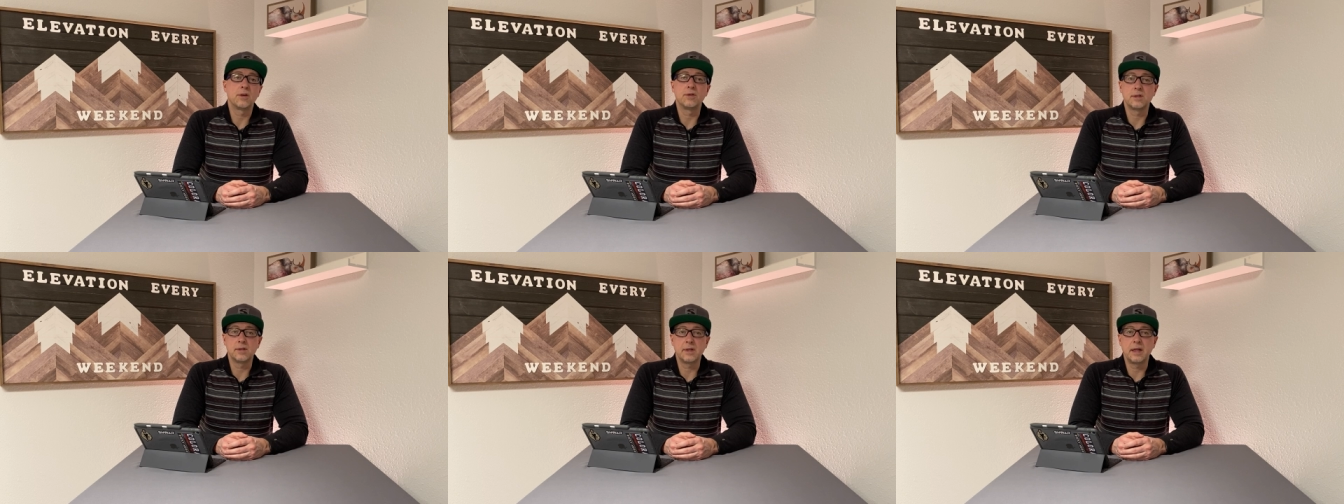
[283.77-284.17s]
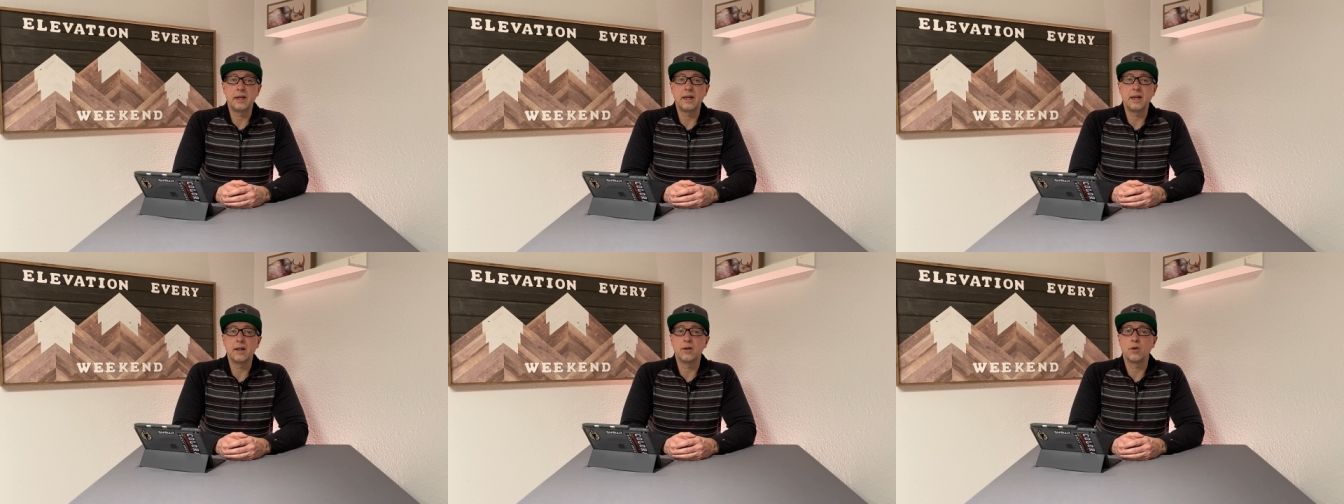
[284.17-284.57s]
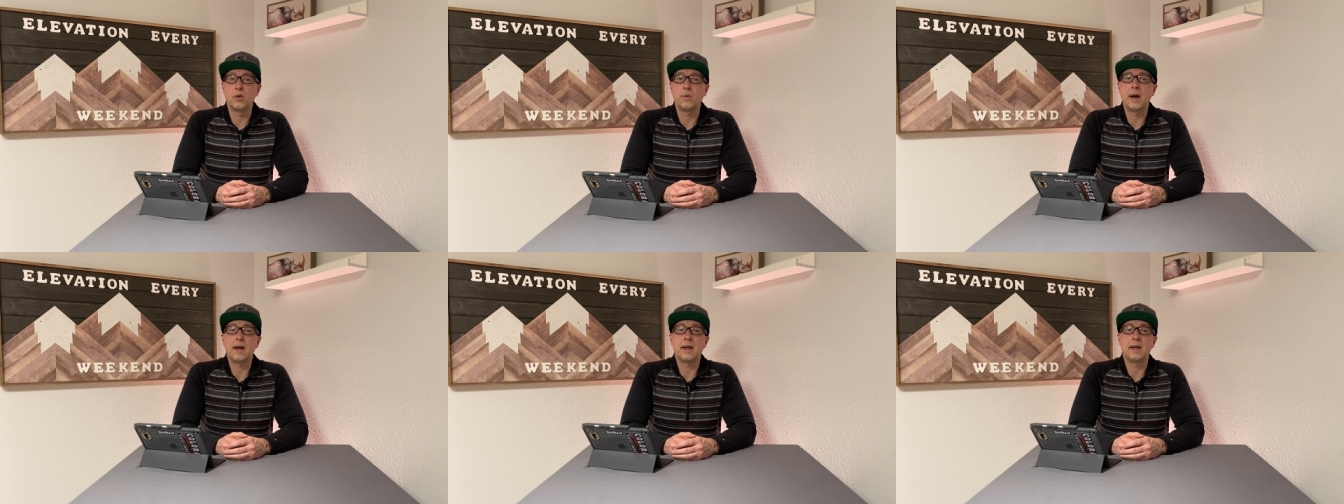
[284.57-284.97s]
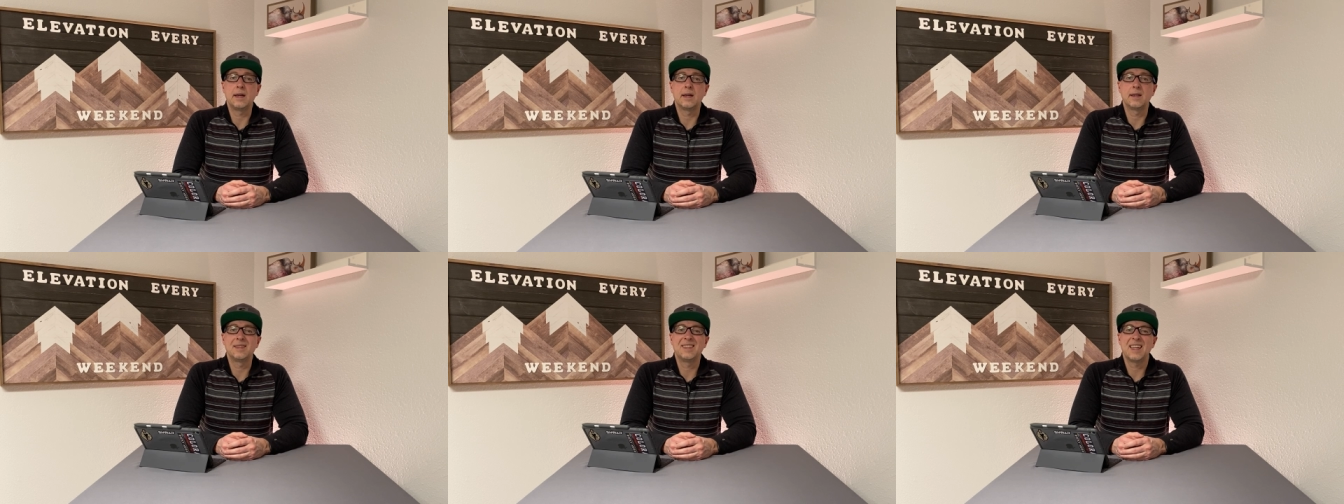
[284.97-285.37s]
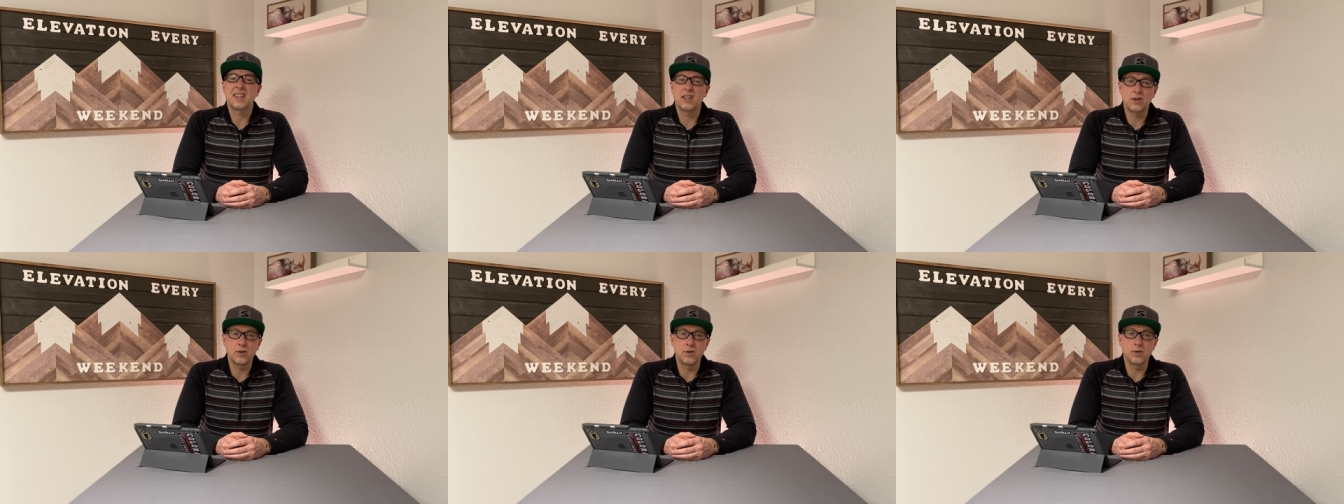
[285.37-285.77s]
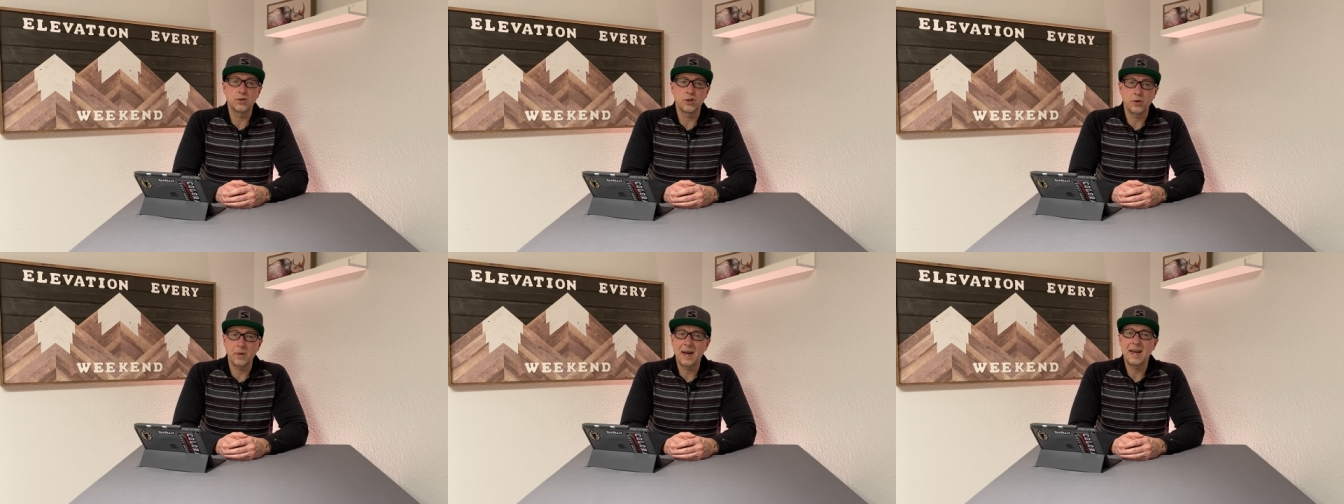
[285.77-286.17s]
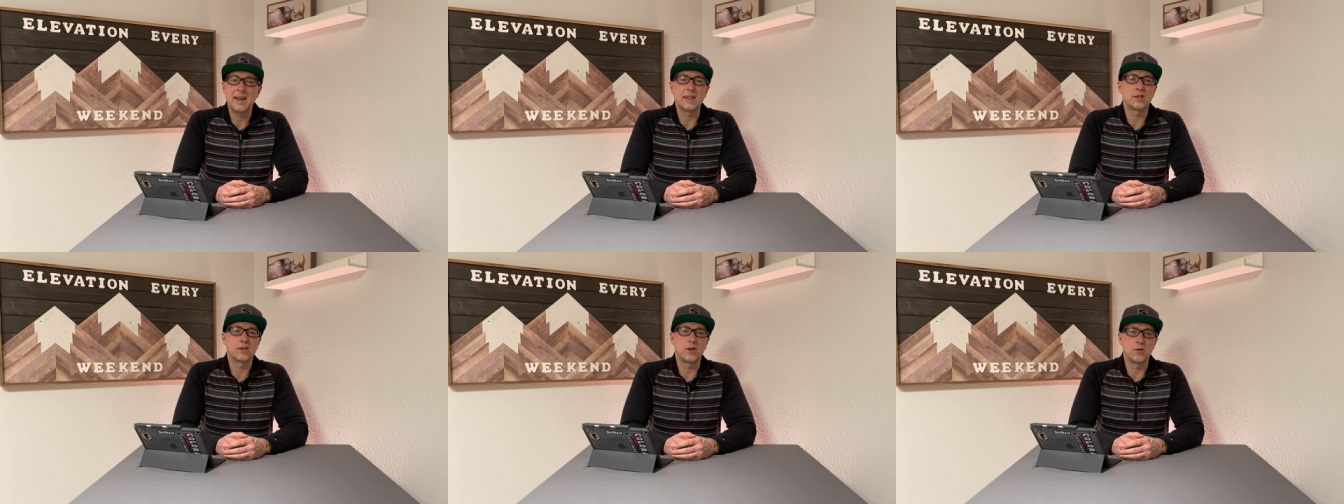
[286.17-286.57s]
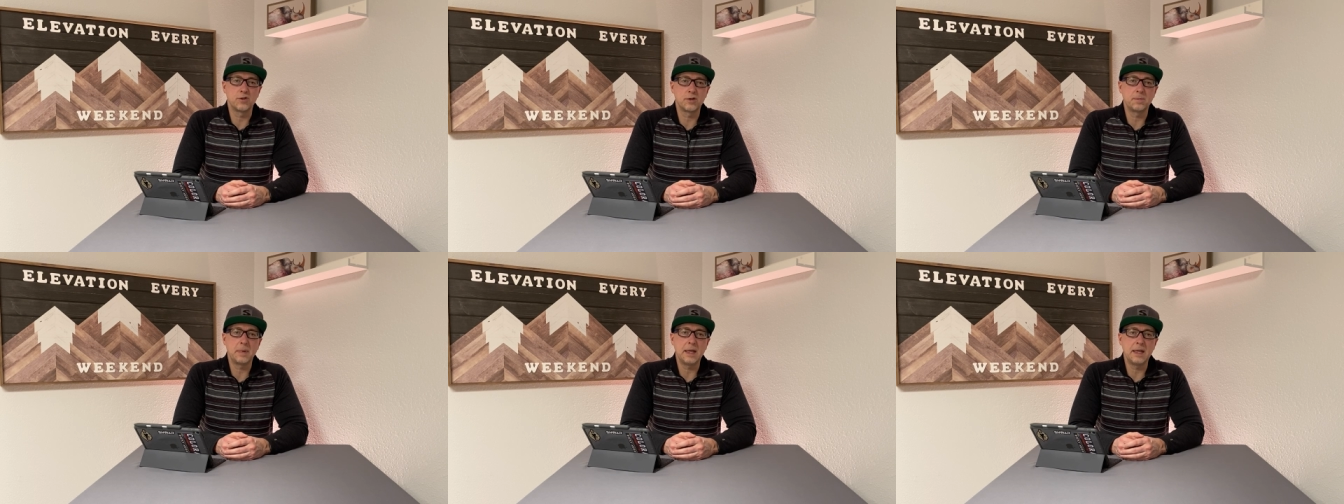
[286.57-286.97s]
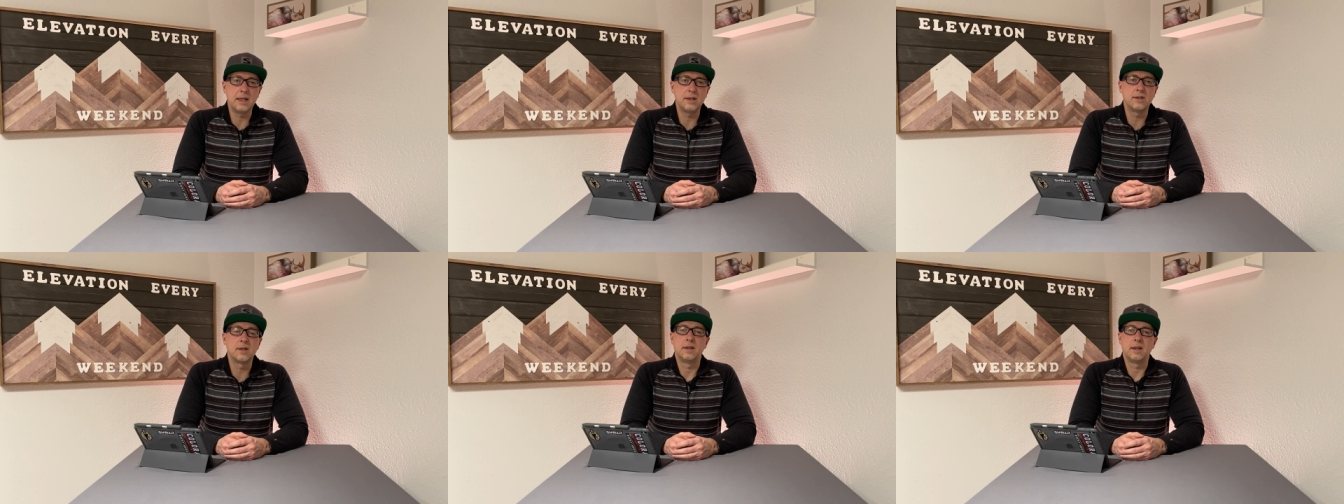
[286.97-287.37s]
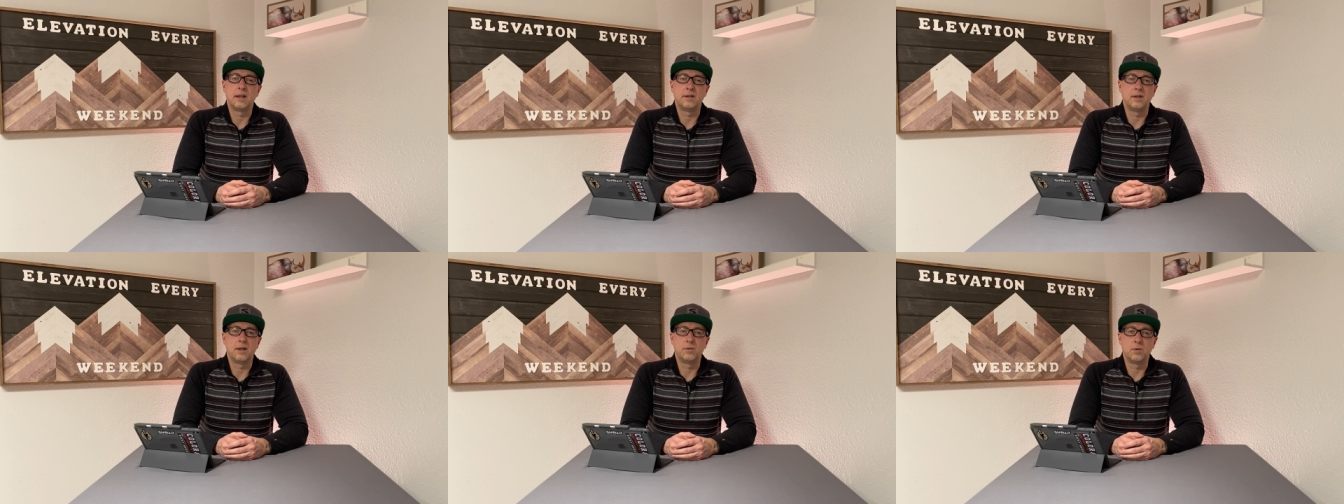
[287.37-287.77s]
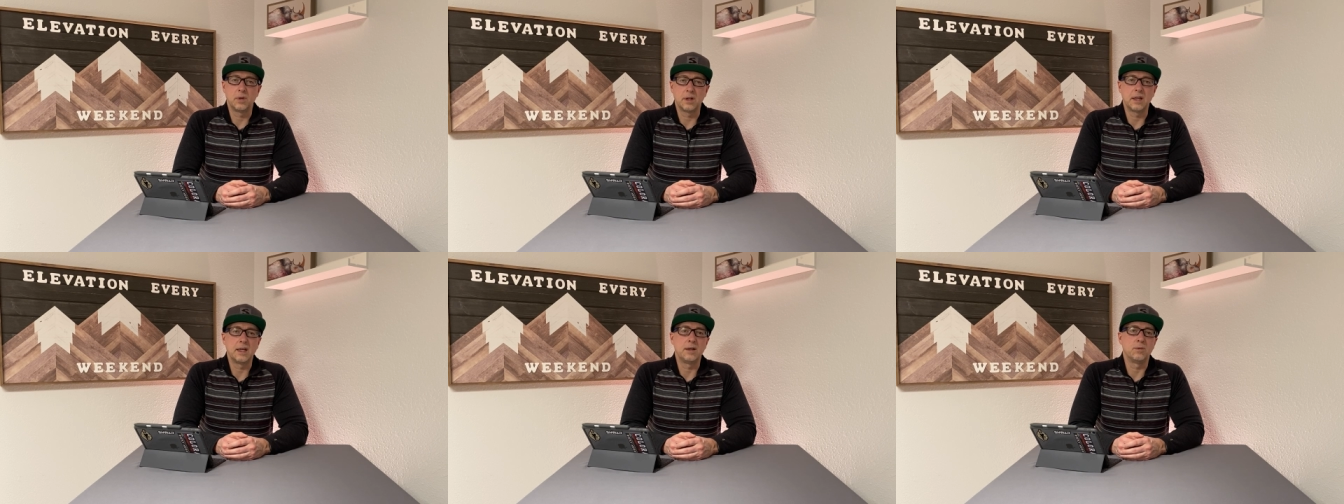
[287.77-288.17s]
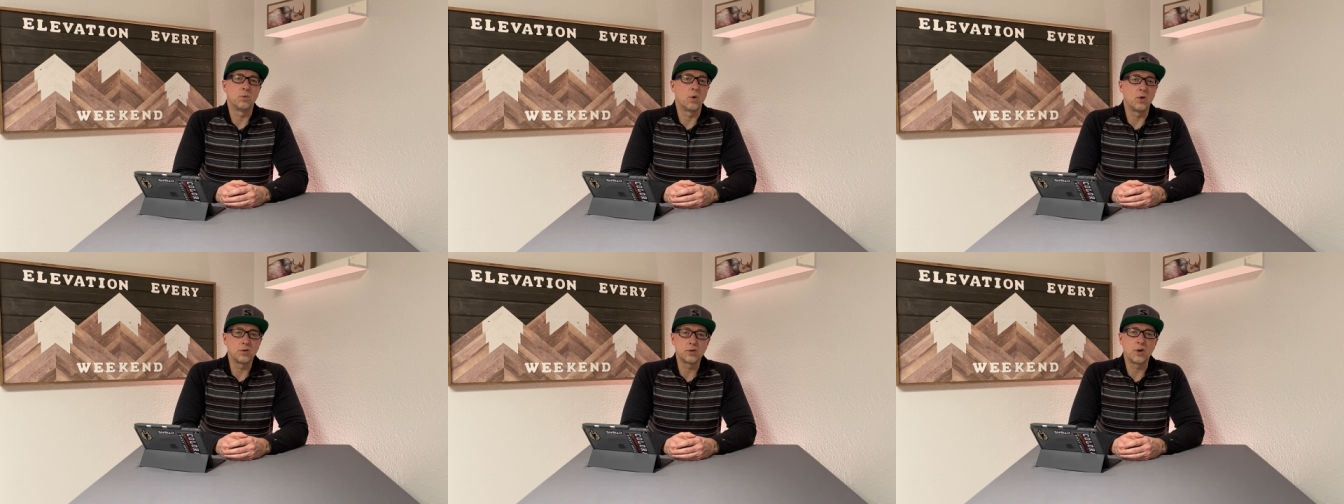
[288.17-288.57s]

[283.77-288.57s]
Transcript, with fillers: or descending or riding a technical terrain at slow speeds, it really rolls